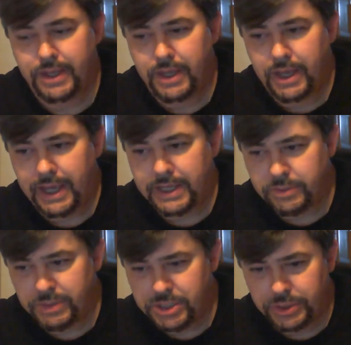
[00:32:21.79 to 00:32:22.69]
As a
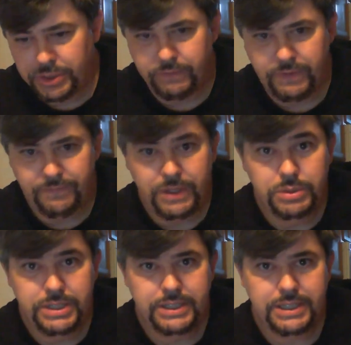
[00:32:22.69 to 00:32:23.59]
result of
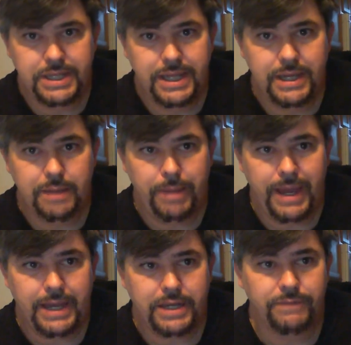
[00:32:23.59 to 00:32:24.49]
refusing to take it
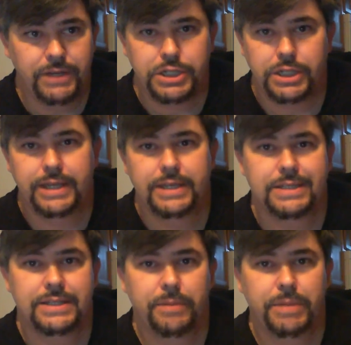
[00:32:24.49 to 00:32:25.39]
back, eventually he is
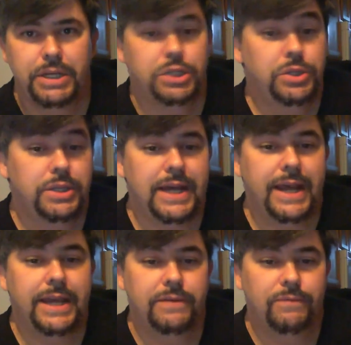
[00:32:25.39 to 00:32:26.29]
summoned to the Diet
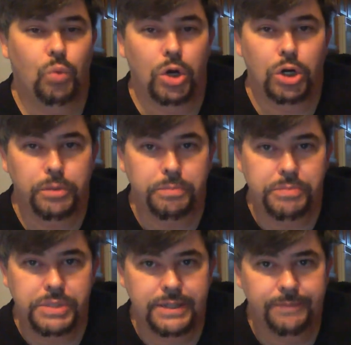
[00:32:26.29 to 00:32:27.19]
of
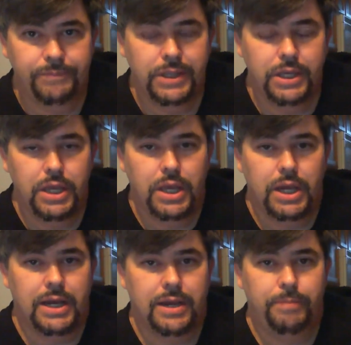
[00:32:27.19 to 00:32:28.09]
Worms
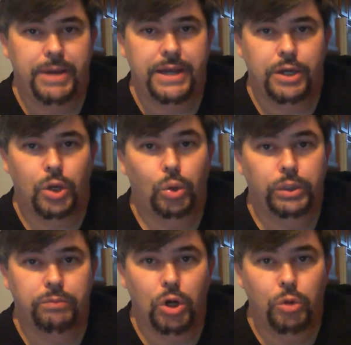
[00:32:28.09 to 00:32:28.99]
by the Holy
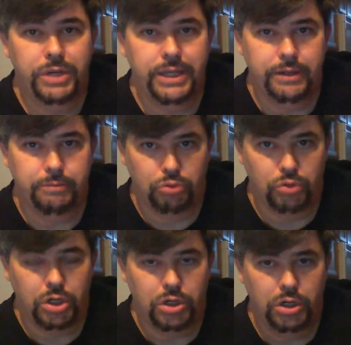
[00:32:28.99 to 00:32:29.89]
Roman
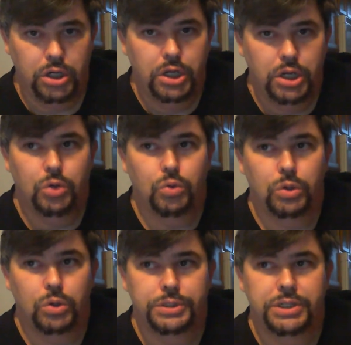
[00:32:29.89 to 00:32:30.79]
Emperor, who
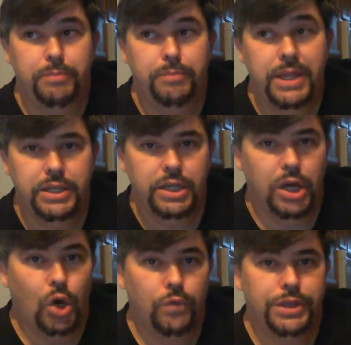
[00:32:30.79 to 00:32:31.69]
holds dominion
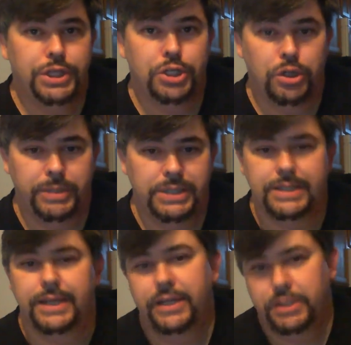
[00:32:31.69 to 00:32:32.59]
over the German
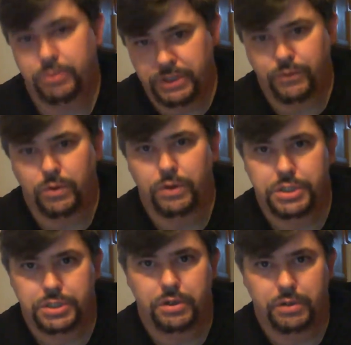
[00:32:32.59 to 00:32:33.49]
states, which, of course,
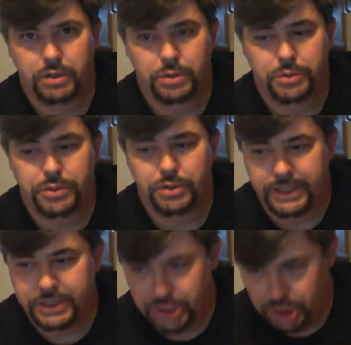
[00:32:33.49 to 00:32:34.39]
Luther
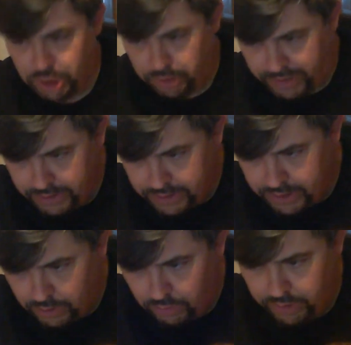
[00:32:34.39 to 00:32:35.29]
is German,
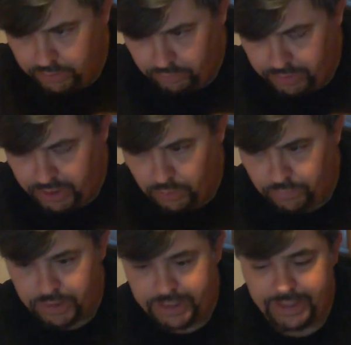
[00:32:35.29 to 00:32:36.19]
so be over
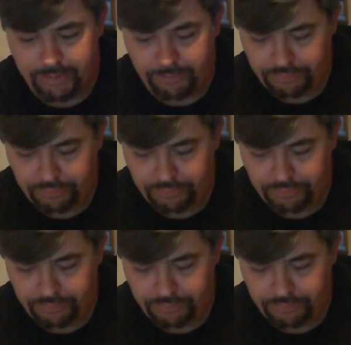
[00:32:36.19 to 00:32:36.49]
him.